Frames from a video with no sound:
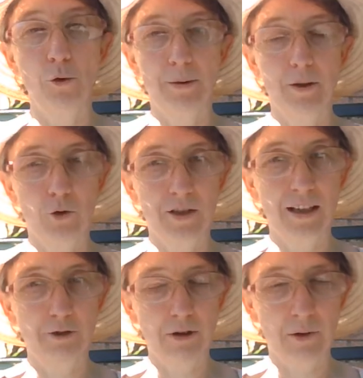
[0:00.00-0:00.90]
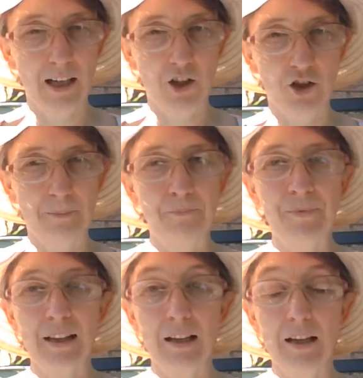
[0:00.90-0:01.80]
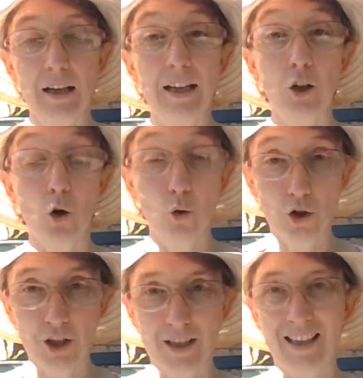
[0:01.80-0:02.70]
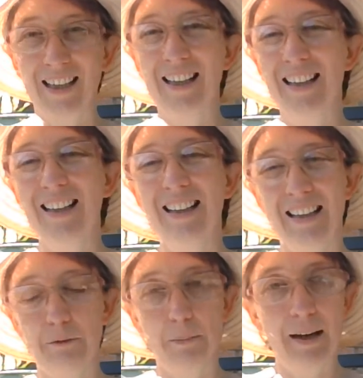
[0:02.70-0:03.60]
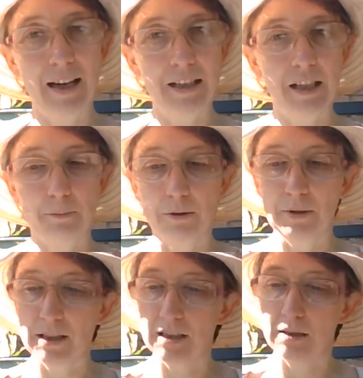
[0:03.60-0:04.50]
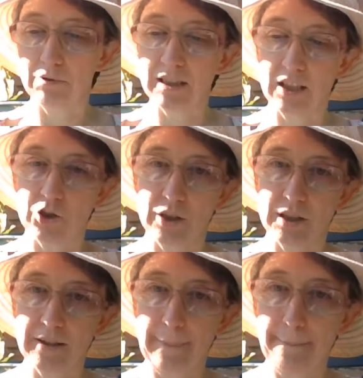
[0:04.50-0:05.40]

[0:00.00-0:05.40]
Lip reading: them alongside Revelation incautiously, then we may end up with misinterpretations.